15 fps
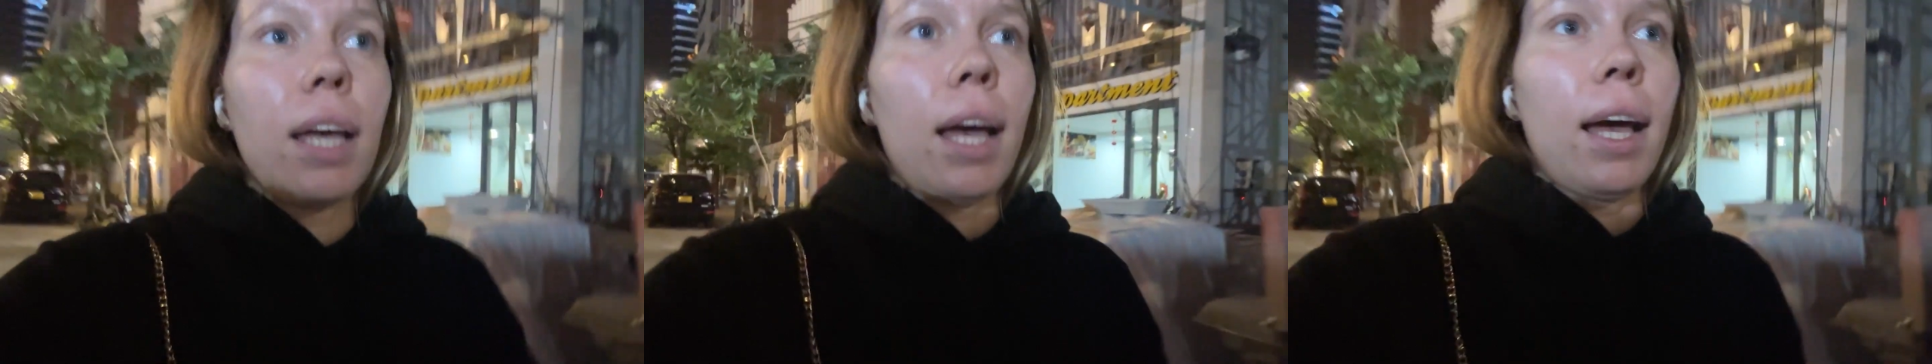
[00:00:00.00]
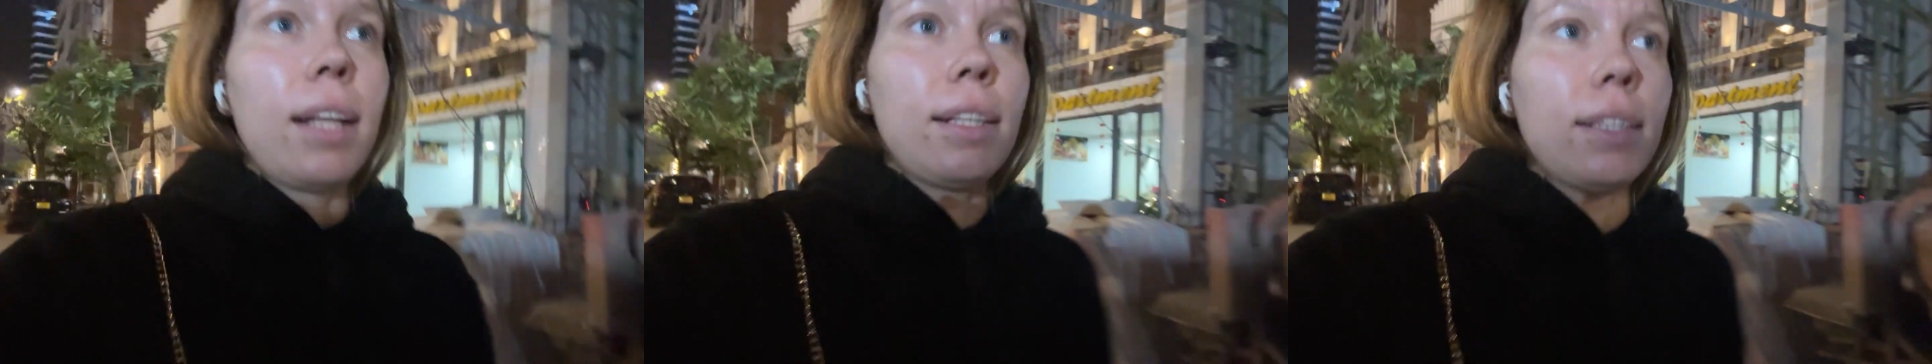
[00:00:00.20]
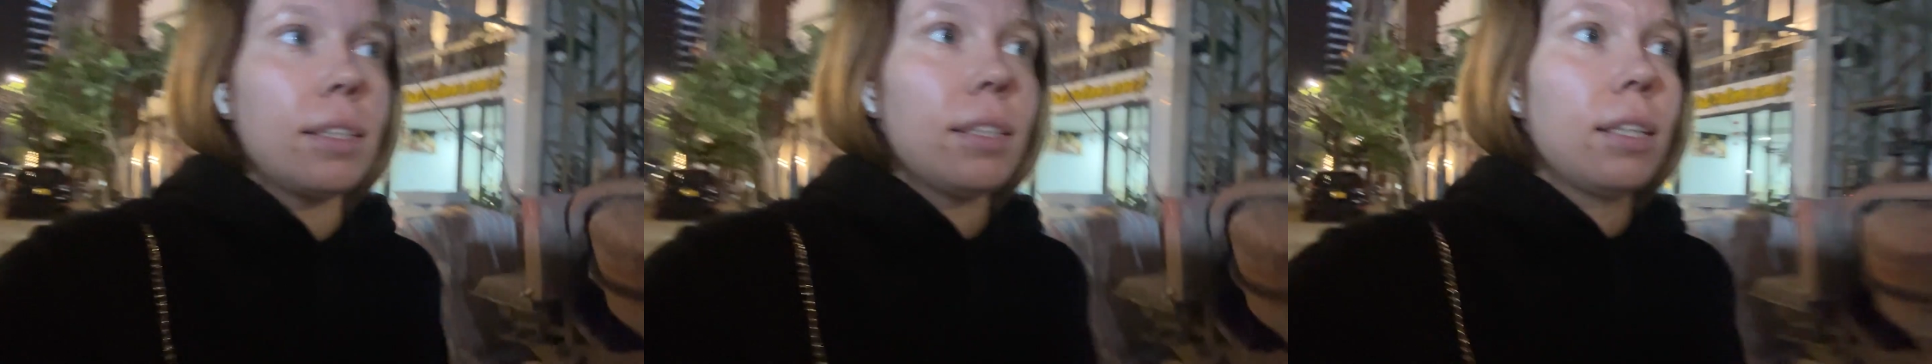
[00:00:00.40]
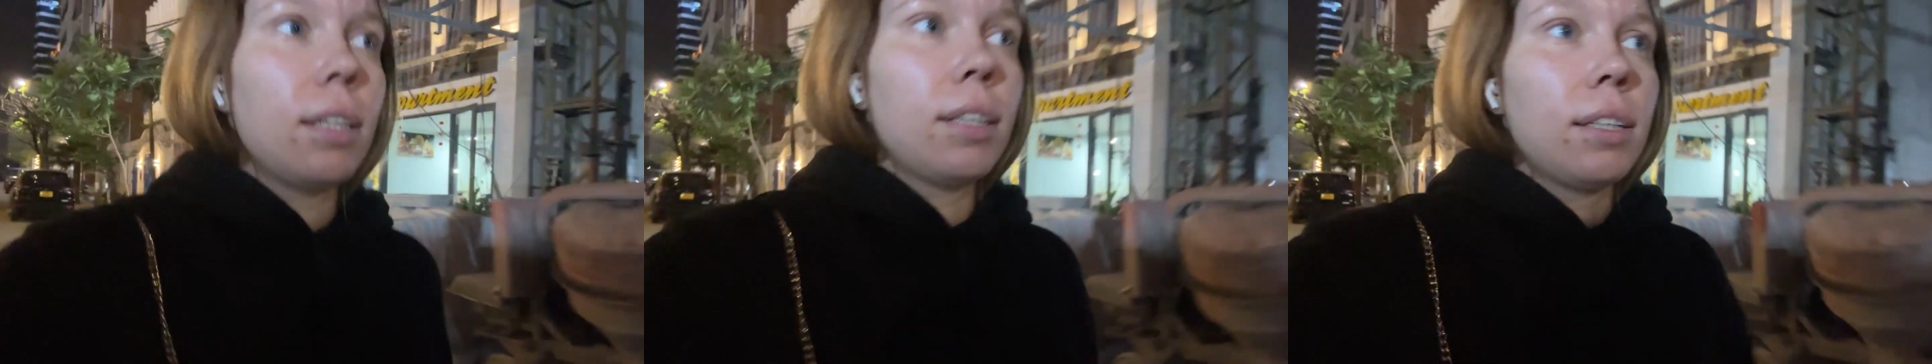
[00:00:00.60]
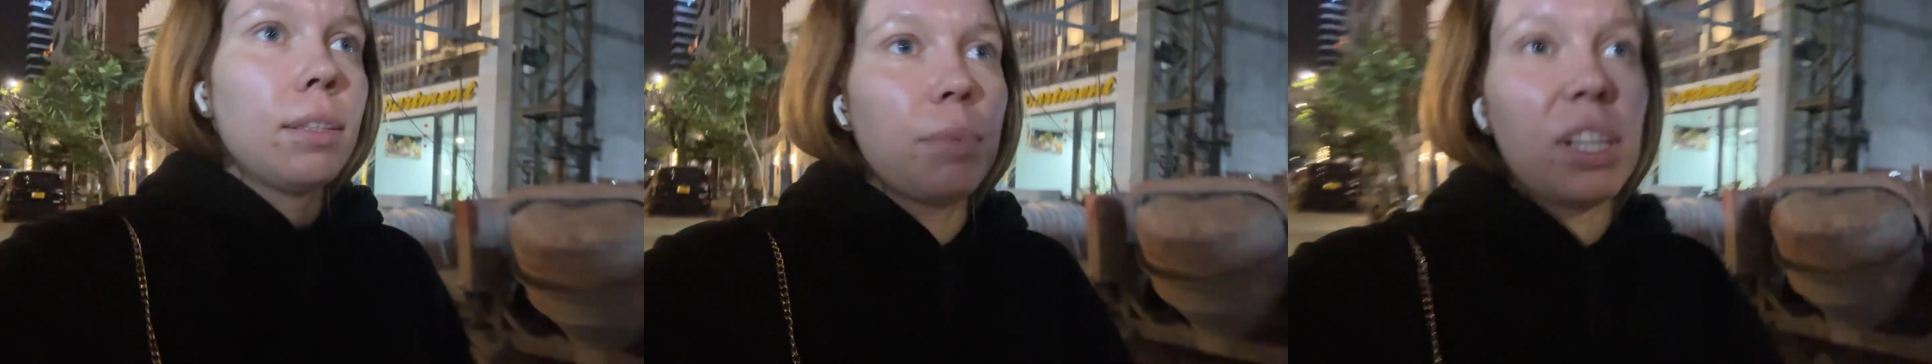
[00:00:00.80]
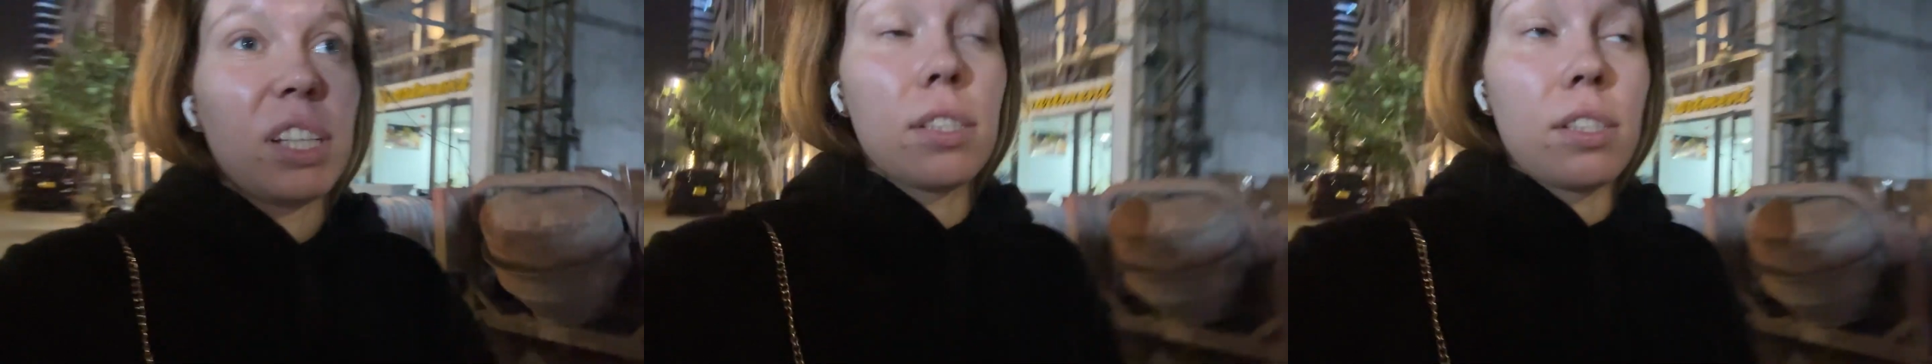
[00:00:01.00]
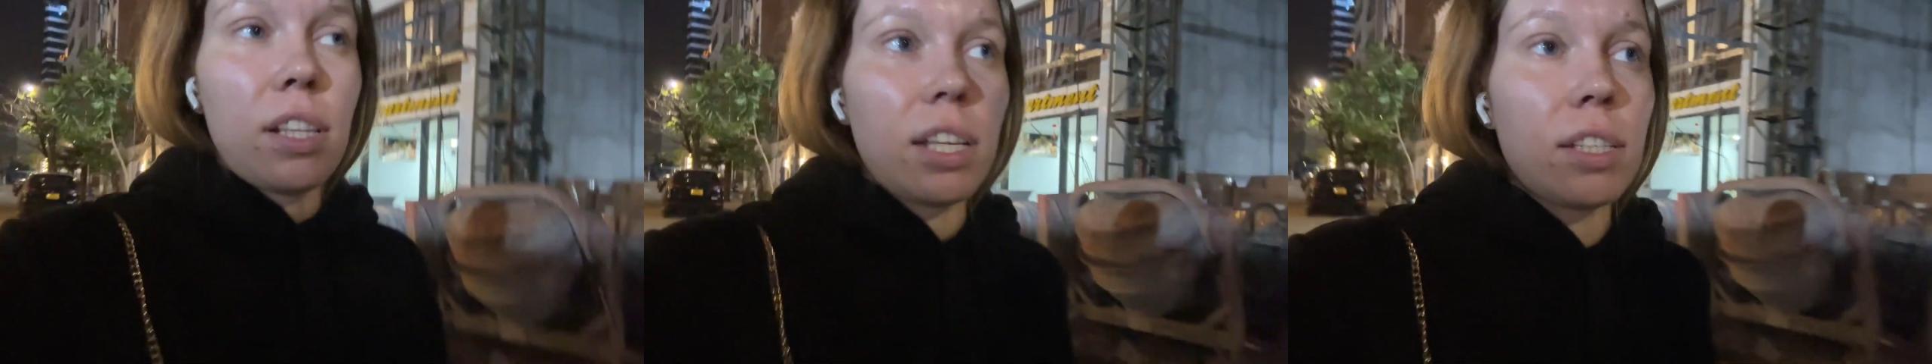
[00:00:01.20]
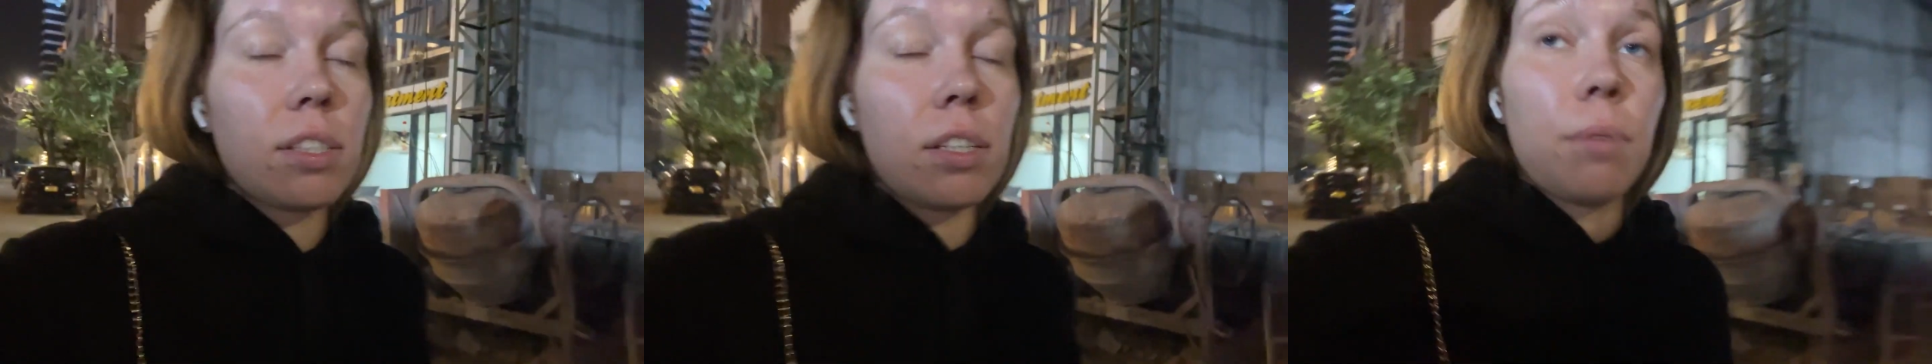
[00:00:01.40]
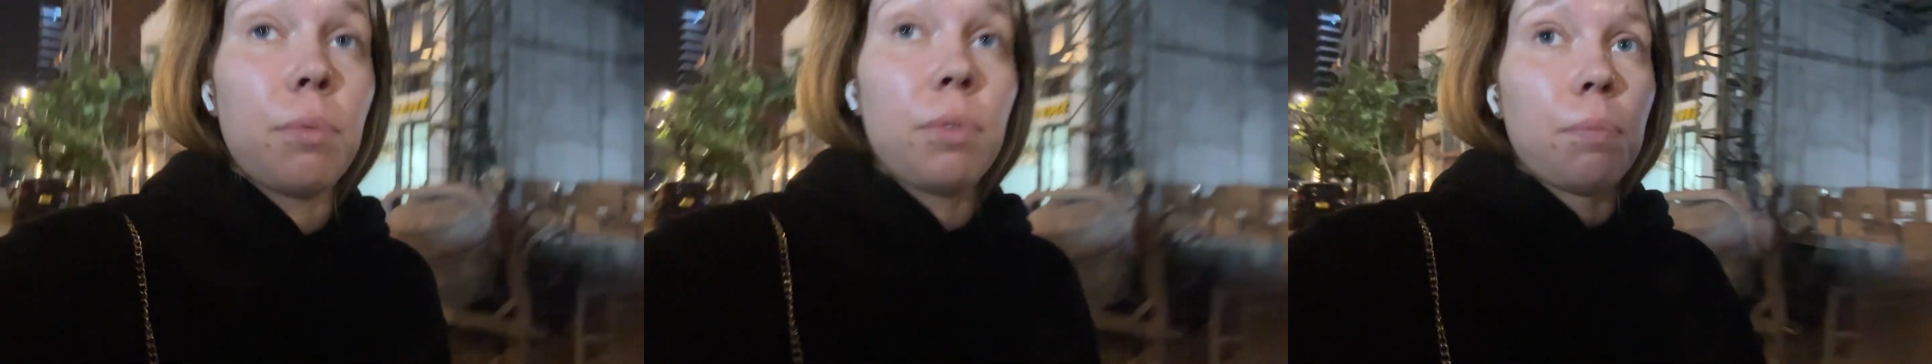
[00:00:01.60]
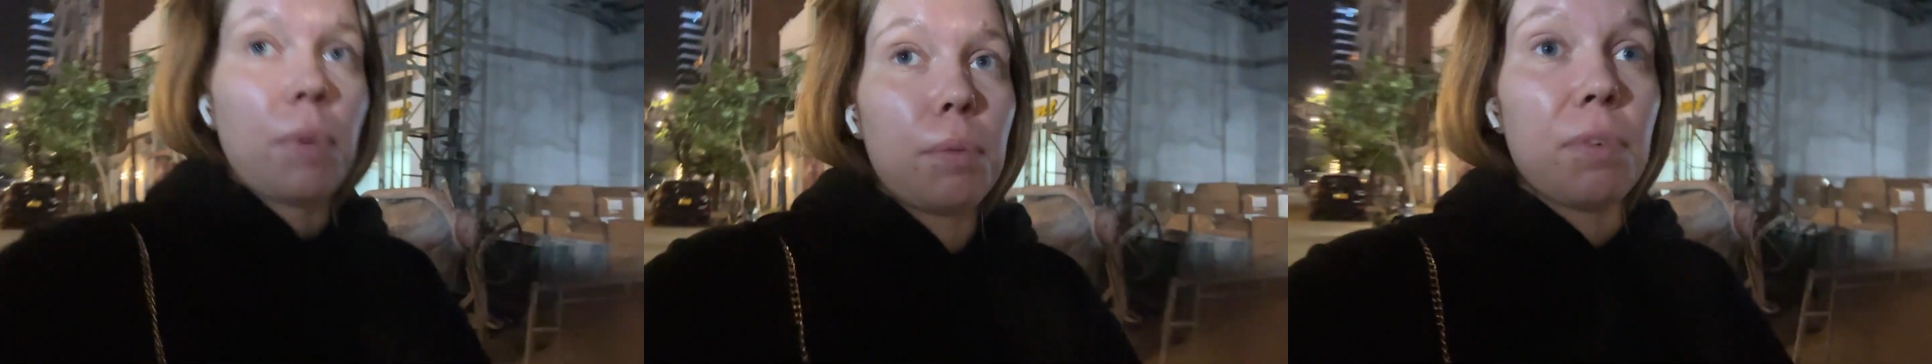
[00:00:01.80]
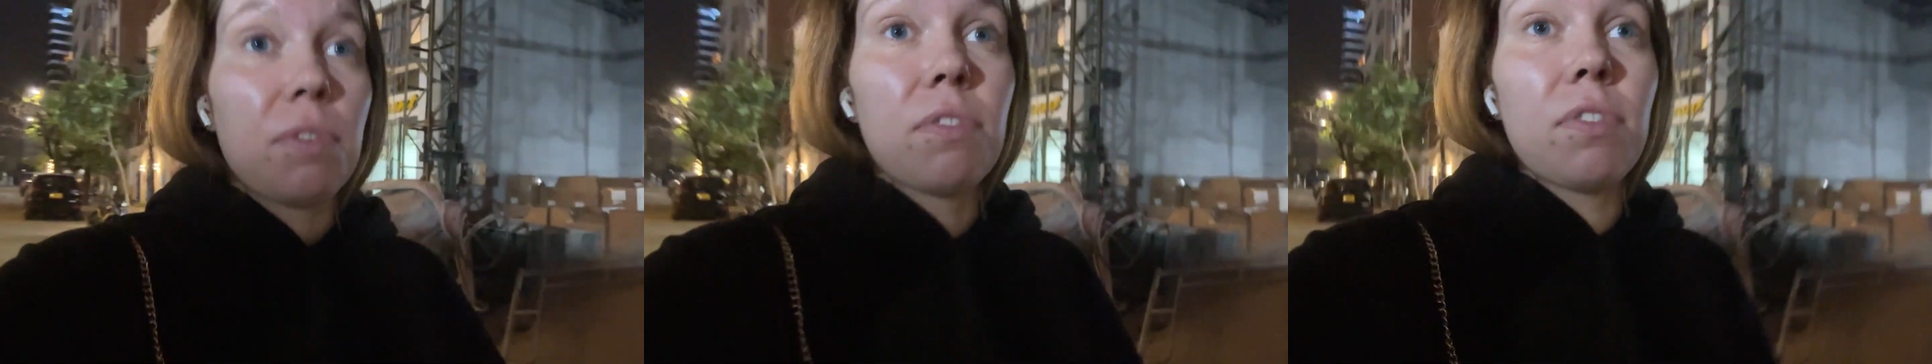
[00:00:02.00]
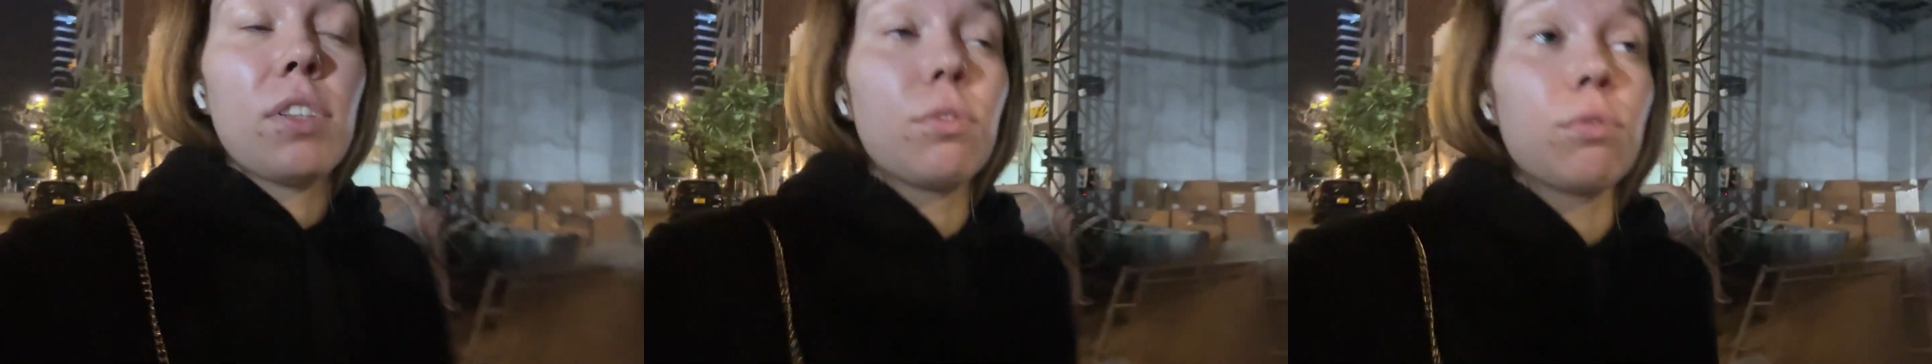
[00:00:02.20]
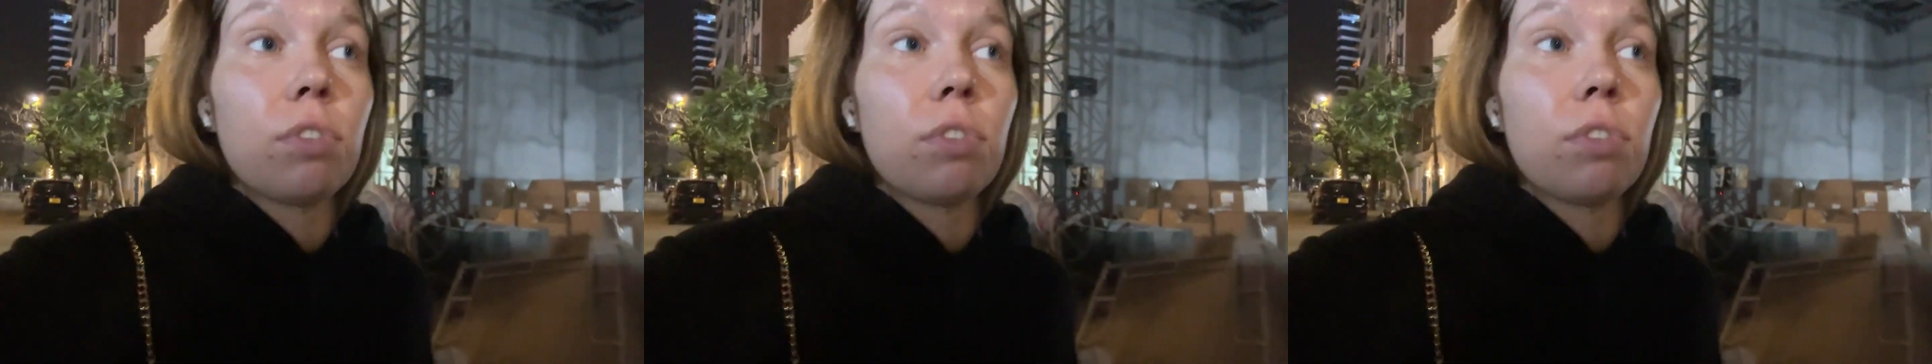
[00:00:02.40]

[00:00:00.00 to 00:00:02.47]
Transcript: and because last time it made me feel